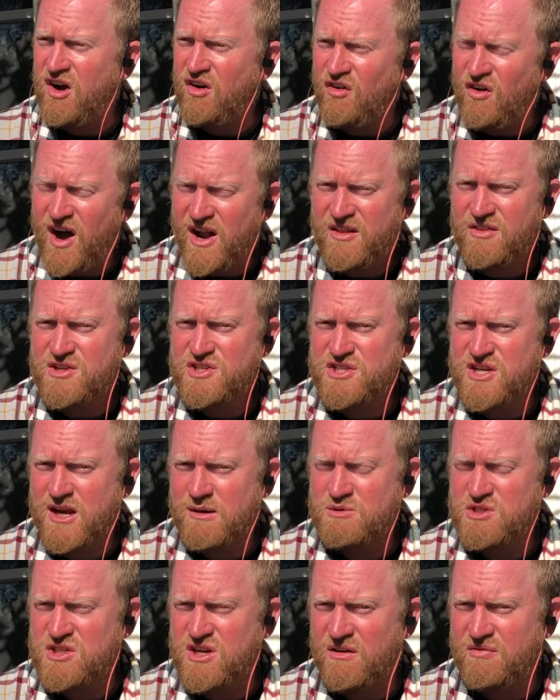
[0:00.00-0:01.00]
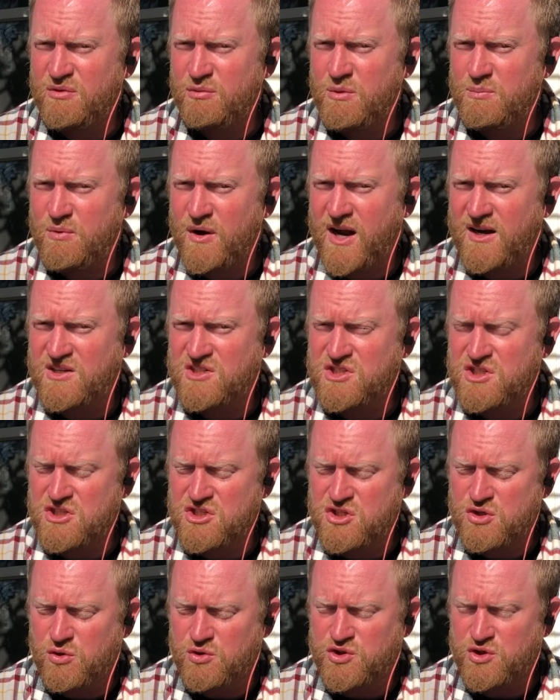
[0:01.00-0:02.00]
a lot of the same stuff that we practice
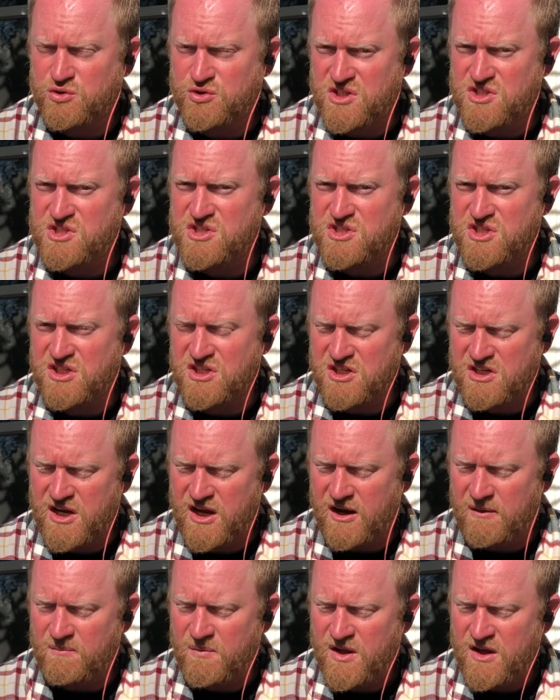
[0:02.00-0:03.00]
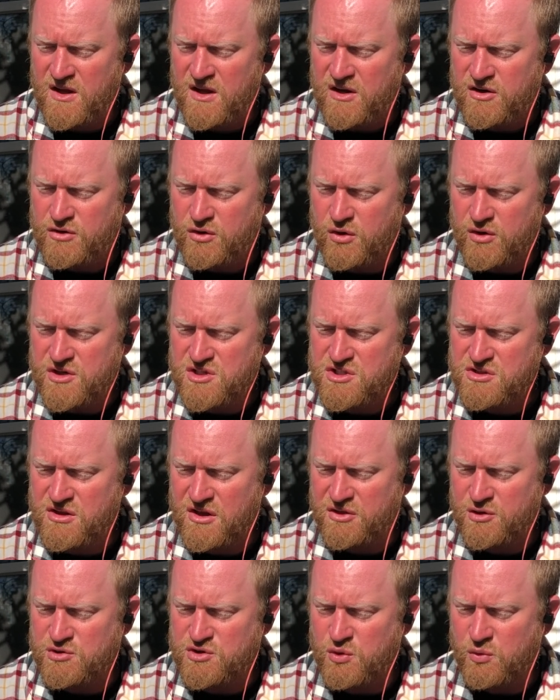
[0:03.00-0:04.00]
in social distancing today. Notice
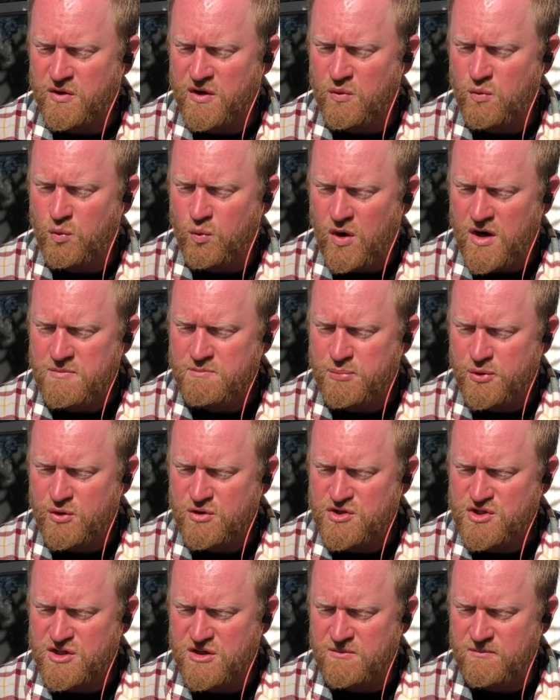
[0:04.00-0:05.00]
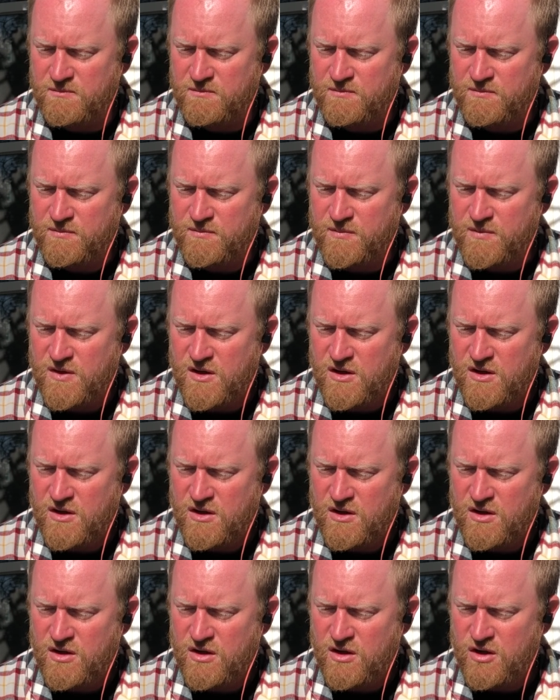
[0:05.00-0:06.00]
that there's only one person
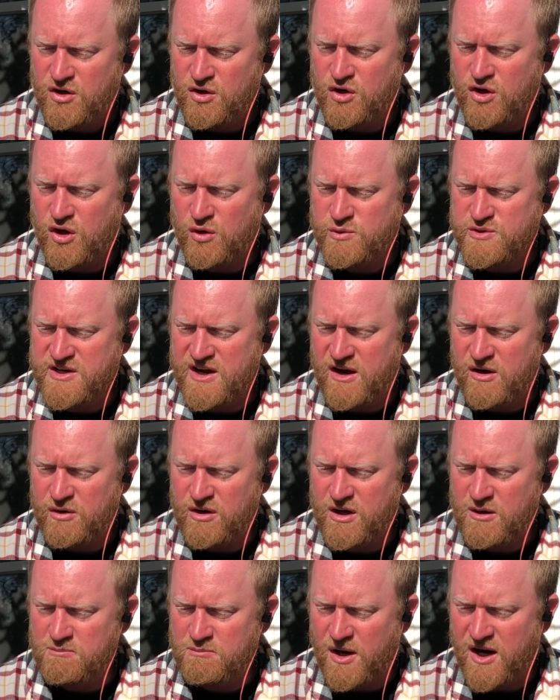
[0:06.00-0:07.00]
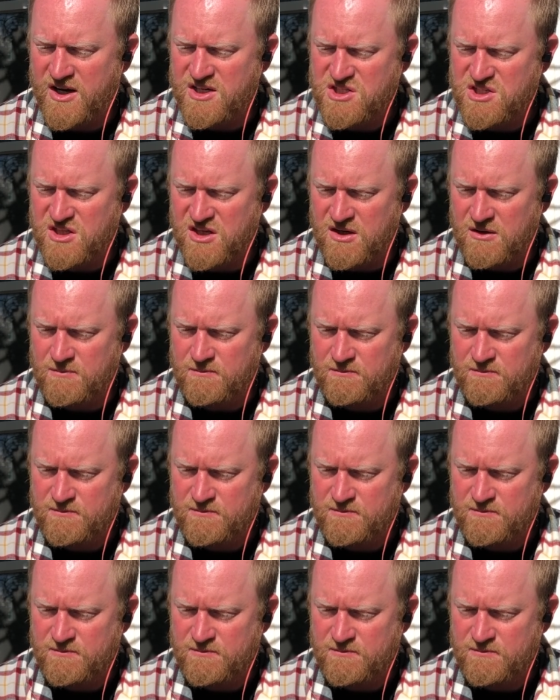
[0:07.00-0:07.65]
who goes out and buys things.